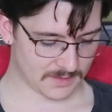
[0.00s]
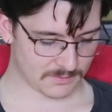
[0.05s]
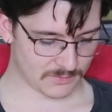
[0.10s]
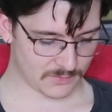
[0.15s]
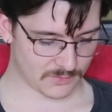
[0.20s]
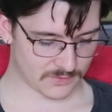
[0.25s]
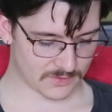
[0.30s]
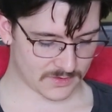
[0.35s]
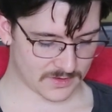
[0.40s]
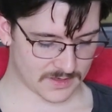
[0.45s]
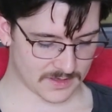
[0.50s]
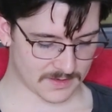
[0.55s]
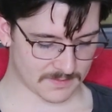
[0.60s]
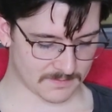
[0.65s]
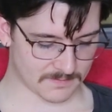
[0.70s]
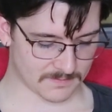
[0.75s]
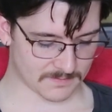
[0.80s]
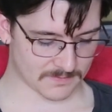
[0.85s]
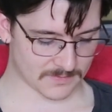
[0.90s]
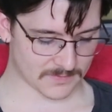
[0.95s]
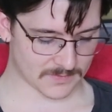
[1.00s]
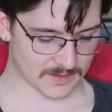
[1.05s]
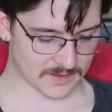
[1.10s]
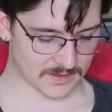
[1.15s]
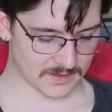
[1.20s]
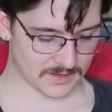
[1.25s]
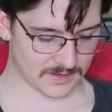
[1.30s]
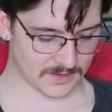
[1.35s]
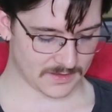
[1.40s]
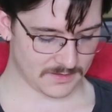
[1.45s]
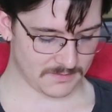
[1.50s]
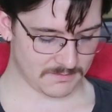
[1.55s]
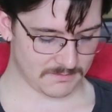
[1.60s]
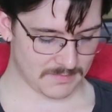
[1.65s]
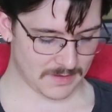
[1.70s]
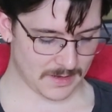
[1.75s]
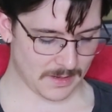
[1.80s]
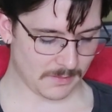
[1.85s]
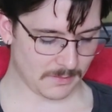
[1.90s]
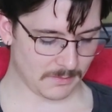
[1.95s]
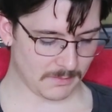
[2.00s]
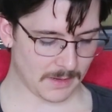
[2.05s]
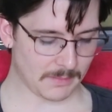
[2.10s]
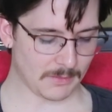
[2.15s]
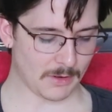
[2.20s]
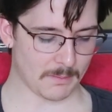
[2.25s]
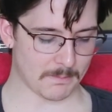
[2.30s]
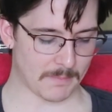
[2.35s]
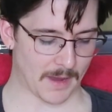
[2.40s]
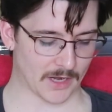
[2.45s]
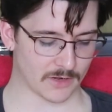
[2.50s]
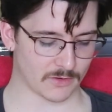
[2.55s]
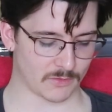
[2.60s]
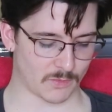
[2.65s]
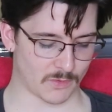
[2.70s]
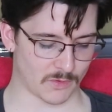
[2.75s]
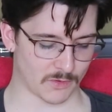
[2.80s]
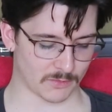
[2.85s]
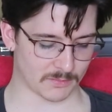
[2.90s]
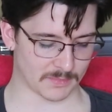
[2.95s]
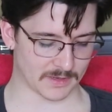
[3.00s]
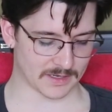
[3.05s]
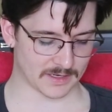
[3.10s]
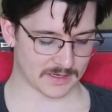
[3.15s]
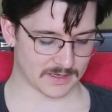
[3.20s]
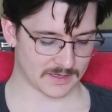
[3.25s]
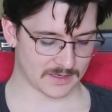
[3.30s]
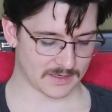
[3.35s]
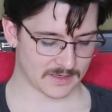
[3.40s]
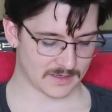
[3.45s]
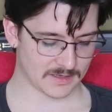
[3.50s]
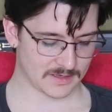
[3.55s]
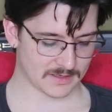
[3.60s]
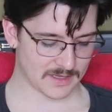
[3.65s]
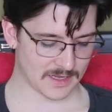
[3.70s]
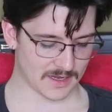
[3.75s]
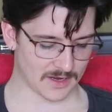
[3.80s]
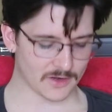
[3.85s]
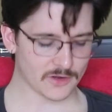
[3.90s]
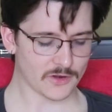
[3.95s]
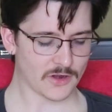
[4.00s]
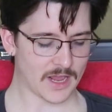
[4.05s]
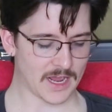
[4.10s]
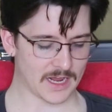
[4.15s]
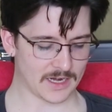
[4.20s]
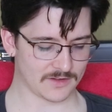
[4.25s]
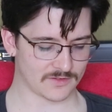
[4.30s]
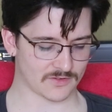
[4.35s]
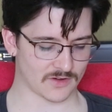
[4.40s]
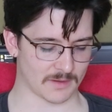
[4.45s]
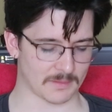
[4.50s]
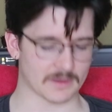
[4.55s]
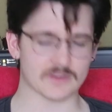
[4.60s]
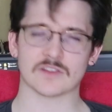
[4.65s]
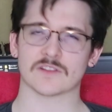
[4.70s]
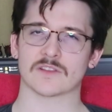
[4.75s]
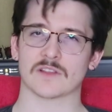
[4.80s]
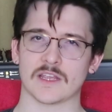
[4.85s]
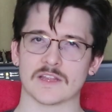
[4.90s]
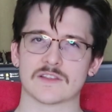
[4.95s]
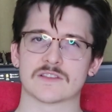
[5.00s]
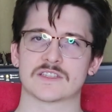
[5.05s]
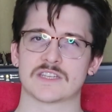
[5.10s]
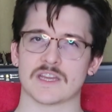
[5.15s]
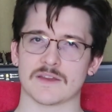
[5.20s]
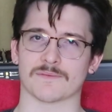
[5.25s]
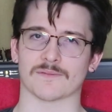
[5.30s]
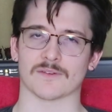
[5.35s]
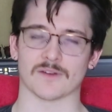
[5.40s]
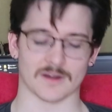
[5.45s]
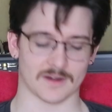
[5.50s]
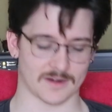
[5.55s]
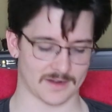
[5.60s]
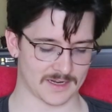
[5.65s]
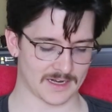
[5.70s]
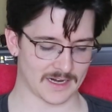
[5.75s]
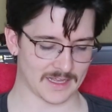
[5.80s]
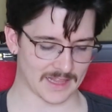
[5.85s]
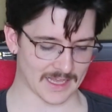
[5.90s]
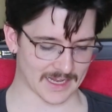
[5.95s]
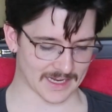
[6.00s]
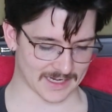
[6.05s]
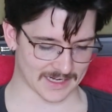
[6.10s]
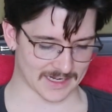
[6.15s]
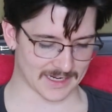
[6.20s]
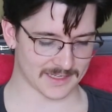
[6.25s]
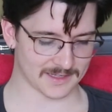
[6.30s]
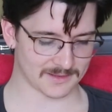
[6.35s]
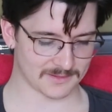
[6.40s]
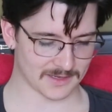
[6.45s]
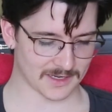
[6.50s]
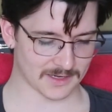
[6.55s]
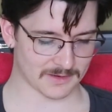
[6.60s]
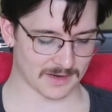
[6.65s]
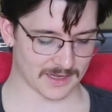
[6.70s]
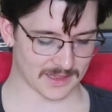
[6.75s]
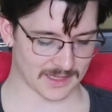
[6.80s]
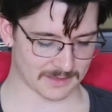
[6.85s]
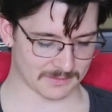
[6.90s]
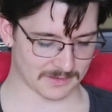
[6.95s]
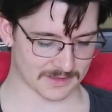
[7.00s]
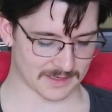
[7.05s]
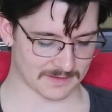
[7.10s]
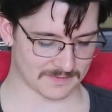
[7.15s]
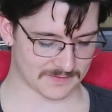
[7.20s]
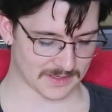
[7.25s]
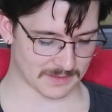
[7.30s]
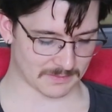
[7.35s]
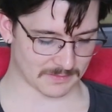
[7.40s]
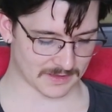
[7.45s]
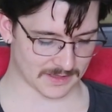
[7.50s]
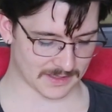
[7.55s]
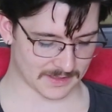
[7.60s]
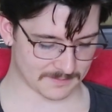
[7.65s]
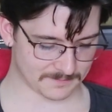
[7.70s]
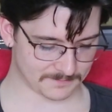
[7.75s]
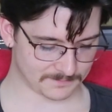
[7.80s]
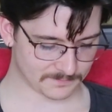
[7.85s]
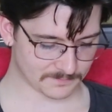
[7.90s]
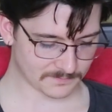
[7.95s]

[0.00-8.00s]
maybe not battle worn, but yeah, I don't know how to describe it. It's different, and I like it. I quite like what they've done with it.